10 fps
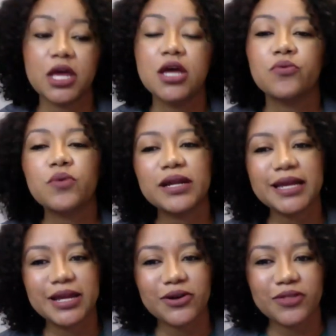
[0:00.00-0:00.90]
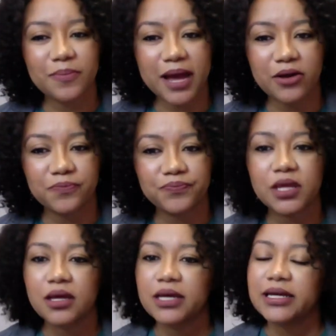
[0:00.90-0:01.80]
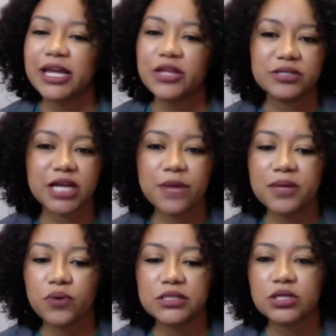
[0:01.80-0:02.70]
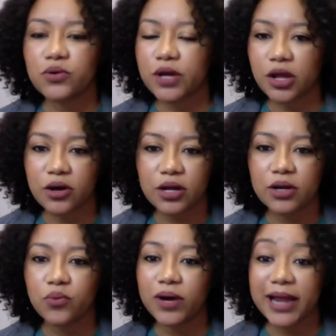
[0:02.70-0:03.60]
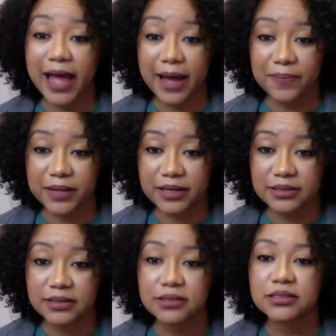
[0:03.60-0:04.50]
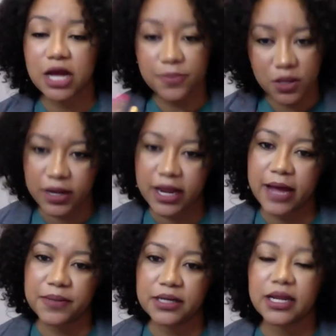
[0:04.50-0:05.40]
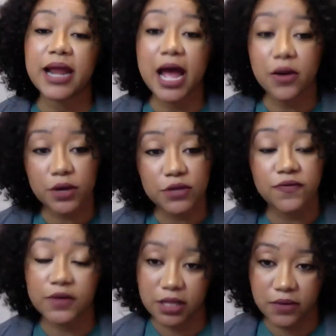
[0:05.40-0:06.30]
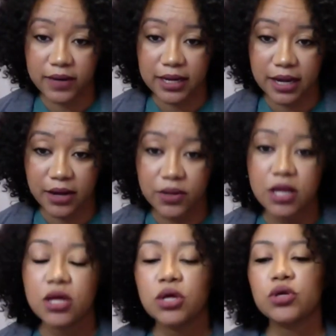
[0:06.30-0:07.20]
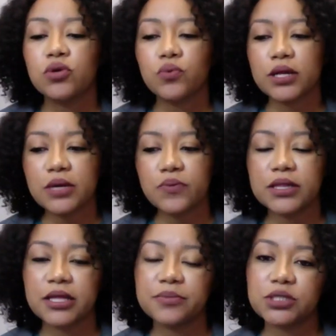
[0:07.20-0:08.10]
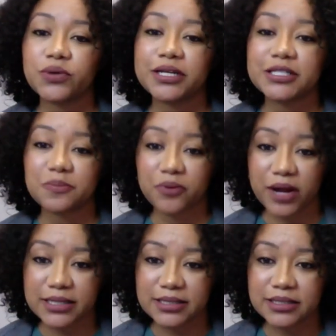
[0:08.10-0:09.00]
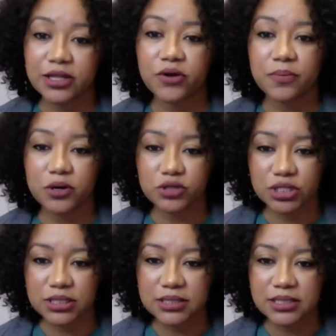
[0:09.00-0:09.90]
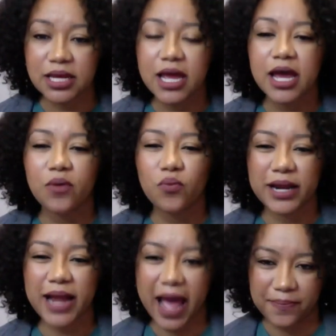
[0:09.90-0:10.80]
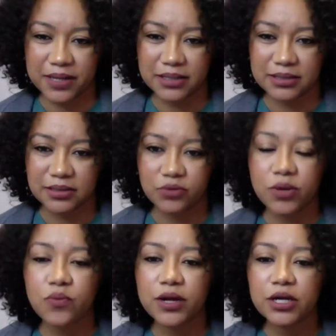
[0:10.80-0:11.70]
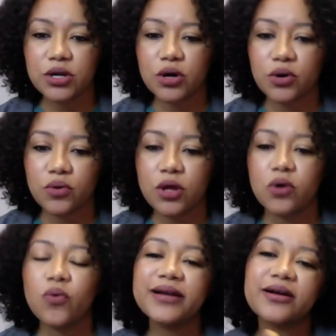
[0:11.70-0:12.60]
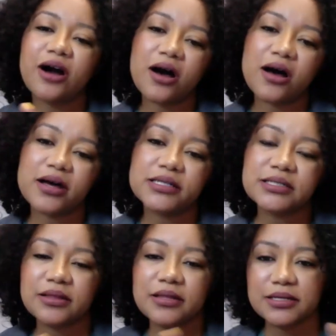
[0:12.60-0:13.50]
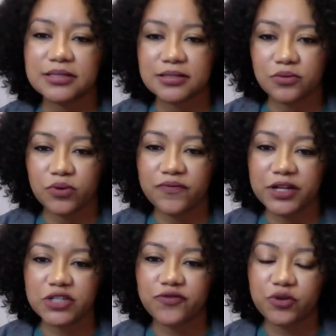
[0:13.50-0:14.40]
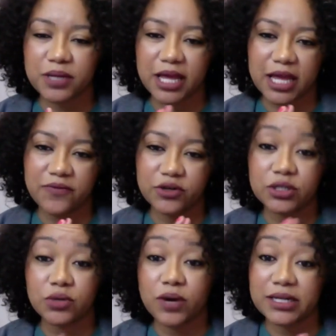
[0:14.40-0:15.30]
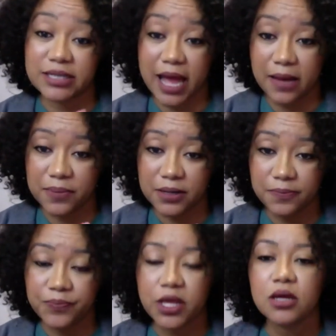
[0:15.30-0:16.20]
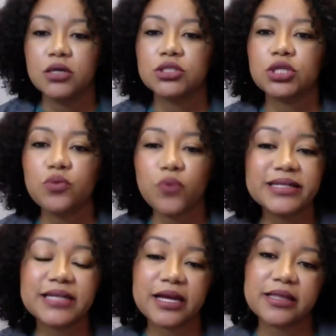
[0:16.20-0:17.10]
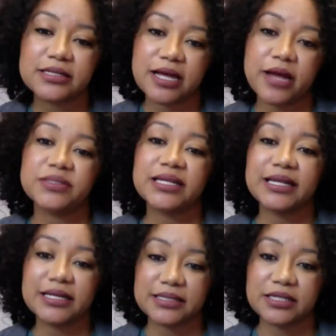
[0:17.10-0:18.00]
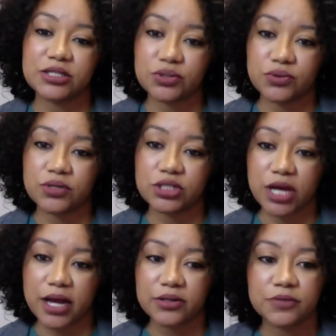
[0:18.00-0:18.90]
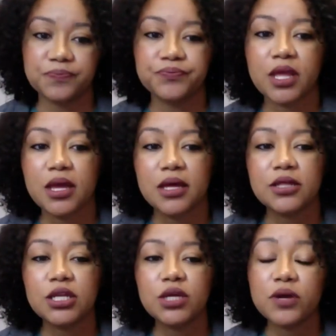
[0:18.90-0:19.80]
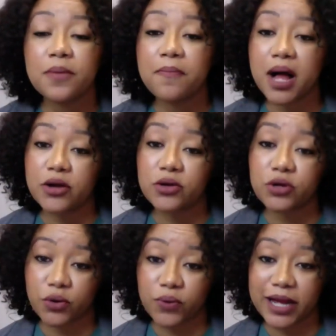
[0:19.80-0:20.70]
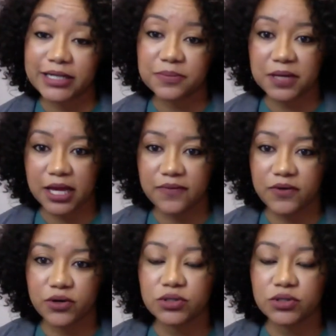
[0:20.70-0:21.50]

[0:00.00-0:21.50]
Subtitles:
We want to hear them out. Can you tell me what's going on? What happened? Tell me what happened and how are you feeling right now? You really want them to express their emotions and what happened. We want to know what caused this revengeful behavior to want to happen. So you want to take the time to listen to the child. Then you want to model correct behavior.